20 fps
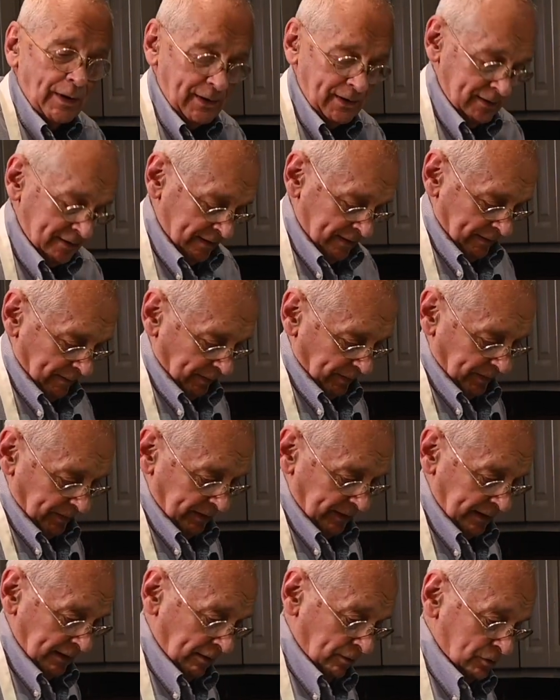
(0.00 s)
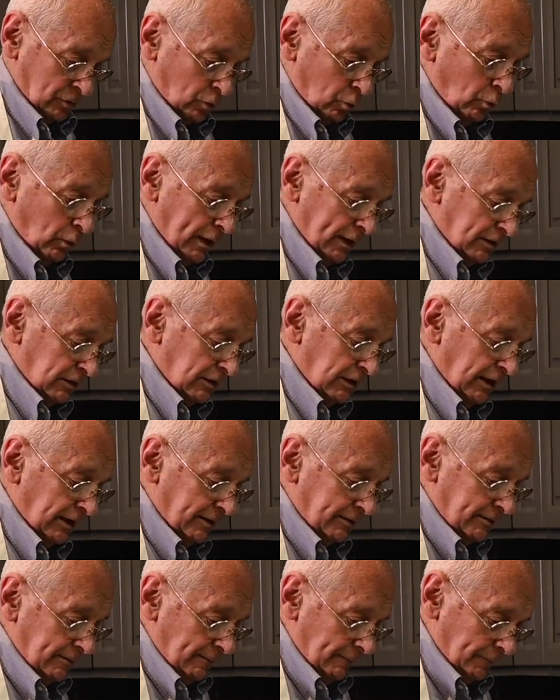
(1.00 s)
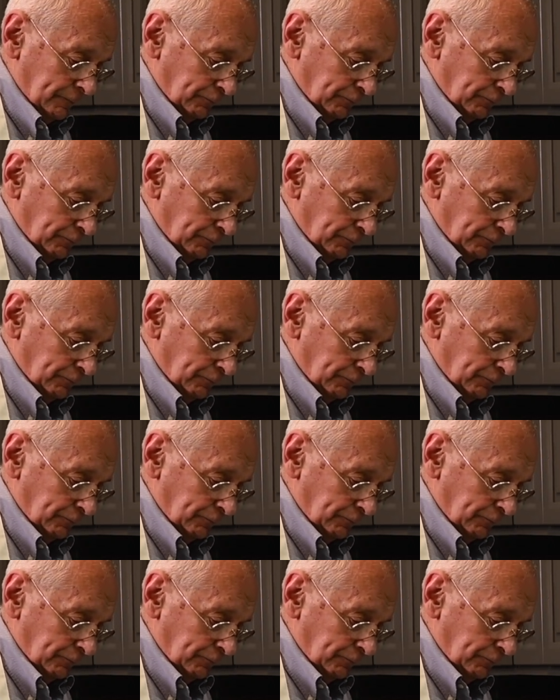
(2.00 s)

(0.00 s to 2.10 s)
anything else with it.